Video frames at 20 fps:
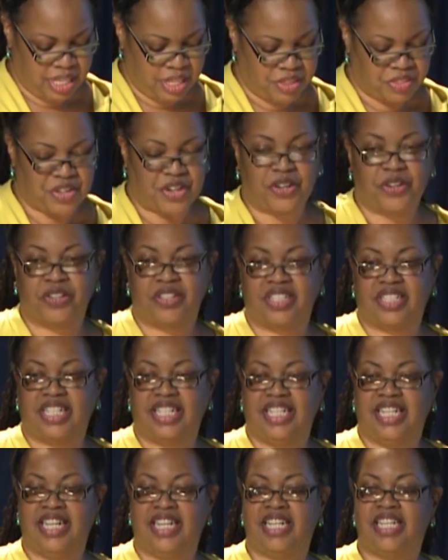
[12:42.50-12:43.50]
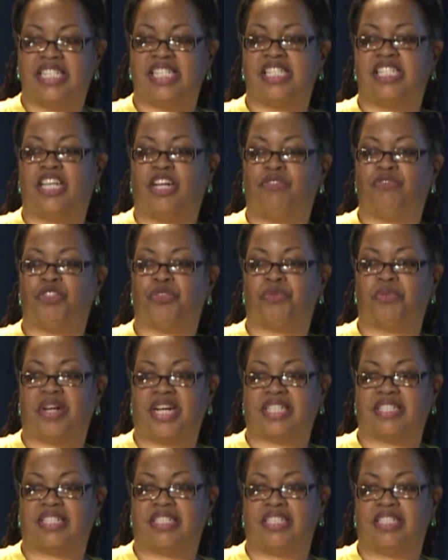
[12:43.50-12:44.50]
Thirdly, it's self
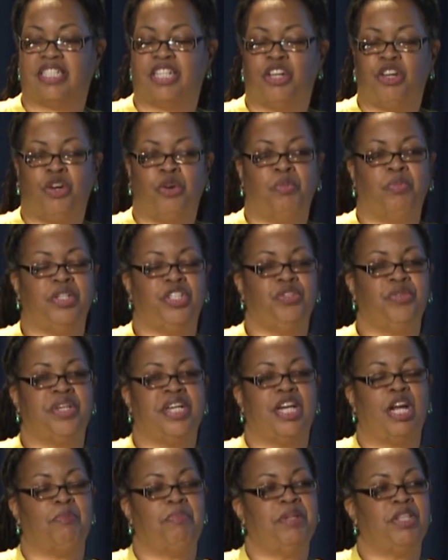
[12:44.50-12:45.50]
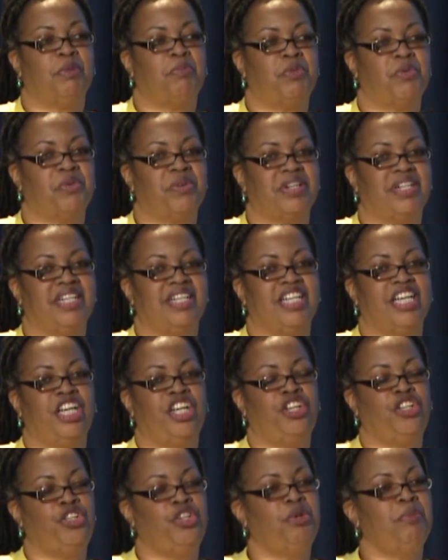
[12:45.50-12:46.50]
directed. When you get up in the morning,
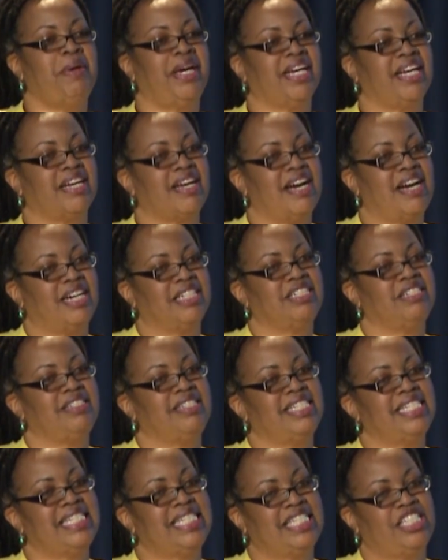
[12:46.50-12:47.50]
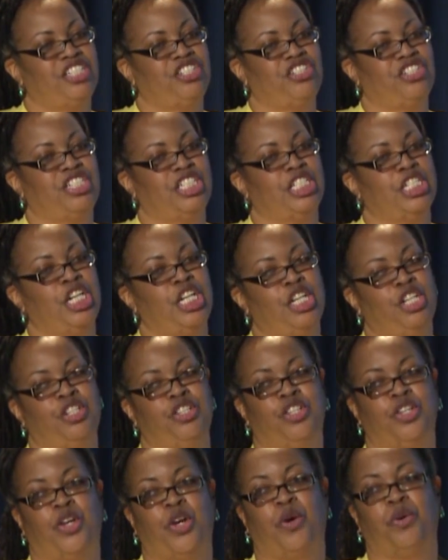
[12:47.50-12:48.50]
you make a conscious decision
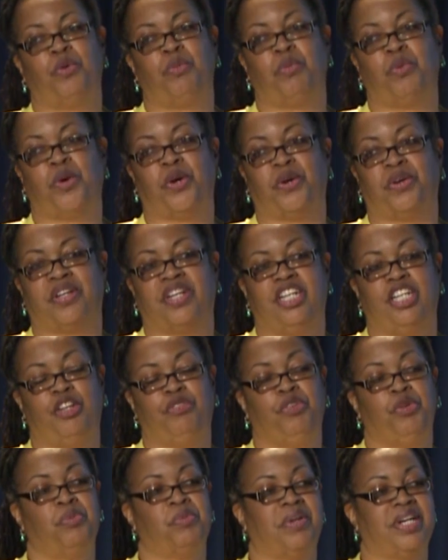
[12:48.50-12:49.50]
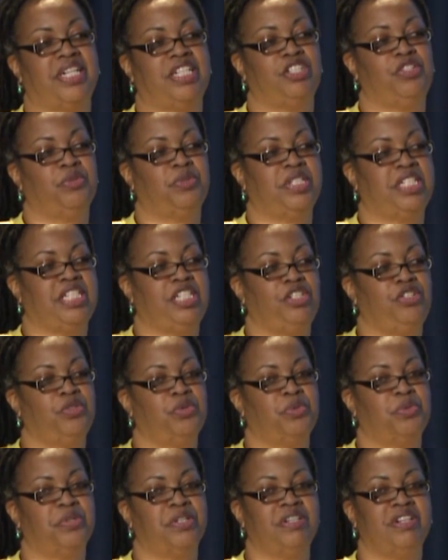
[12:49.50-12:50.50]
to go to work. And if you run into a
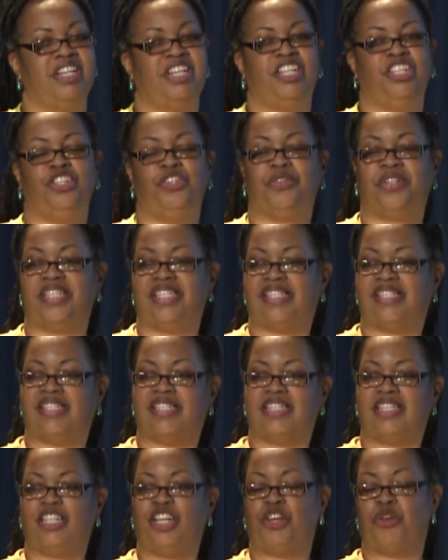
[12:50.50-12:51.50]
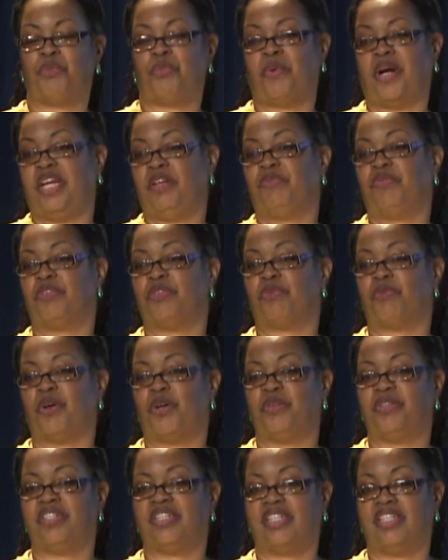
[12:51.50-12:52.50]
detour, you can sit and wait for the
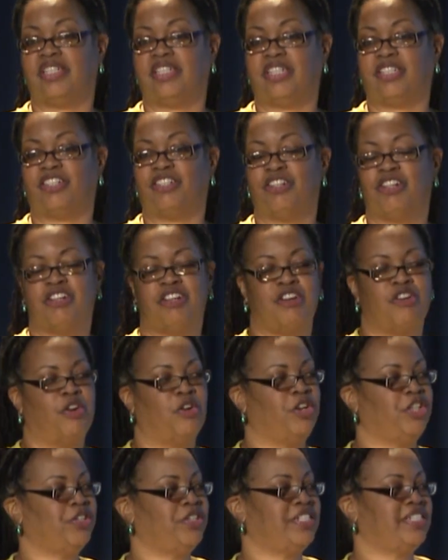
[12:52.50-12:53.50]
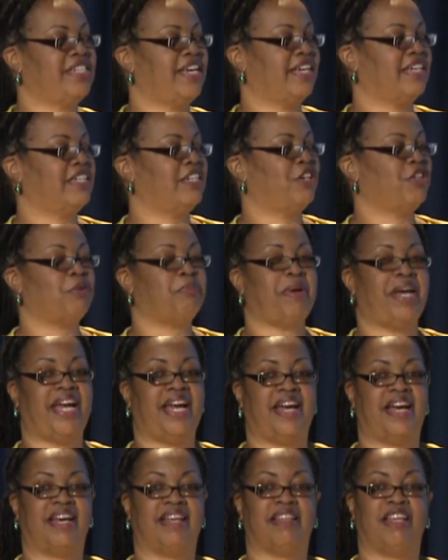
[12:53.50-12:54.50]
road to clear, or you can take another
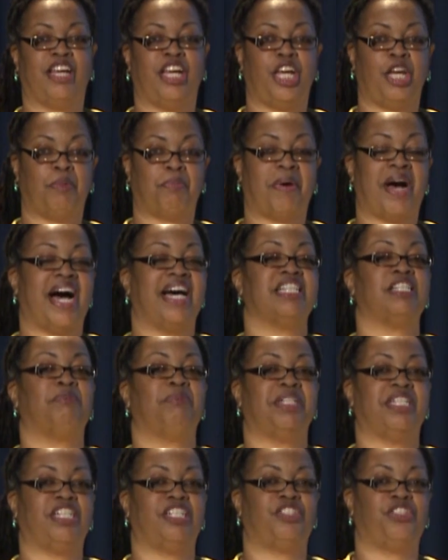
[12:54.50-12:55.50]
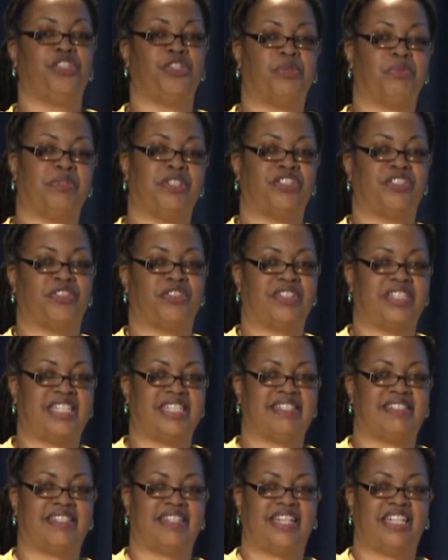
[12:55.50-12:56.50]
path and possibly get to your original
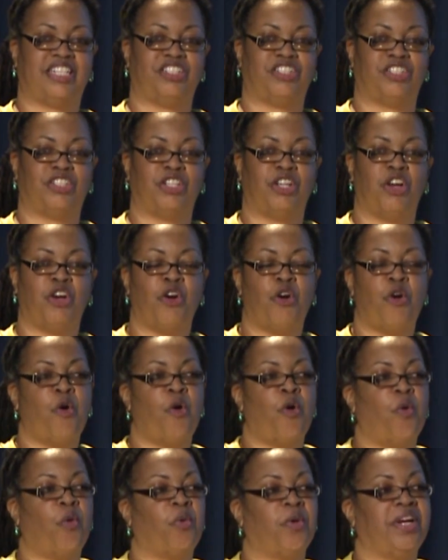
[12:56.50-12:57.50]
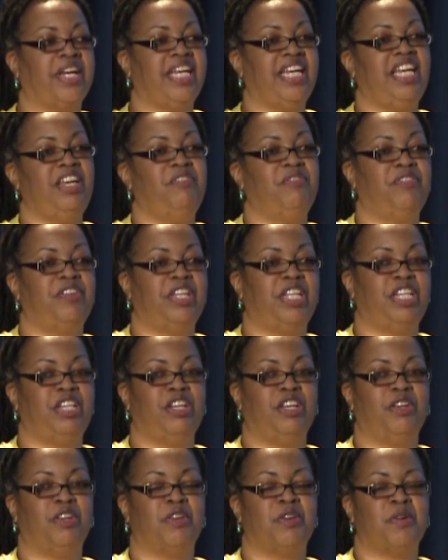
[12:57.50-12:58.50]
destination, or
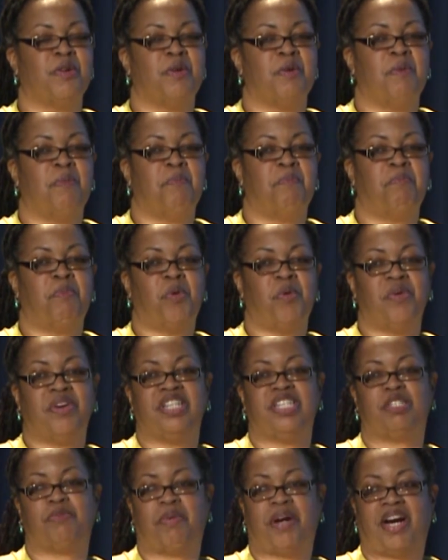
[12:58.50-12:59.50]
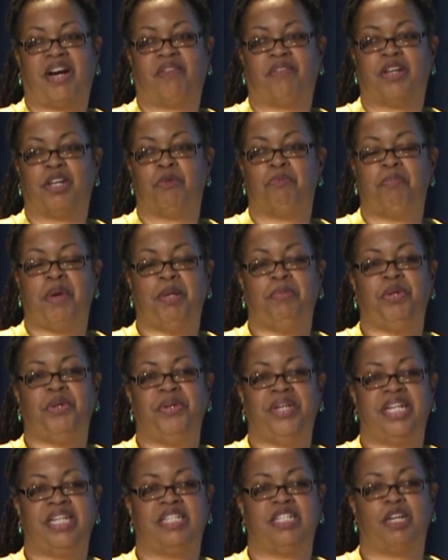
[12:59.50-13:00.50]
even more inspiring, maybe you
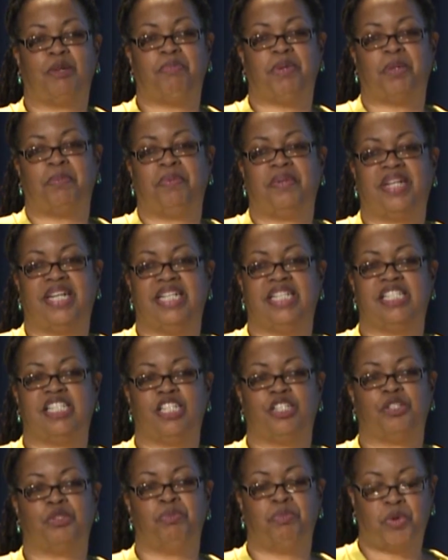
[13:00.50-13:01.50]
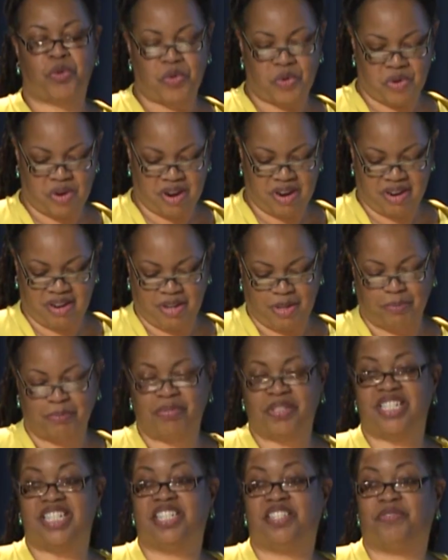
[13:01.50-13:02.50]
end up in a place that's more
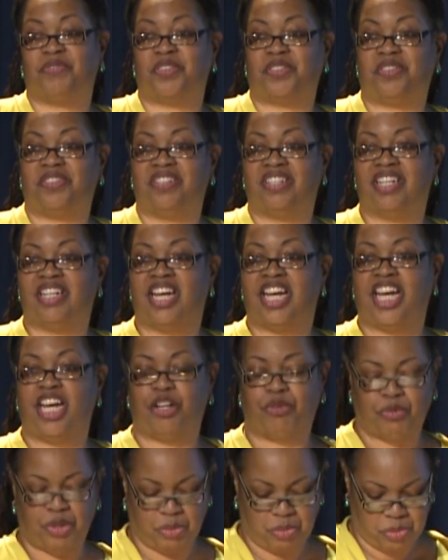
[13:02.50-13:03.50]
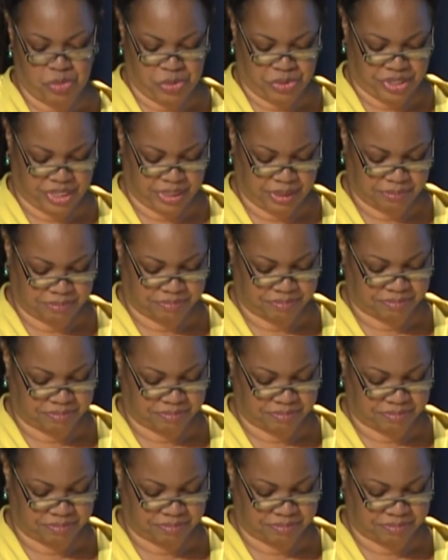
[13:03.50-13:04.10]
blissful and rewarding.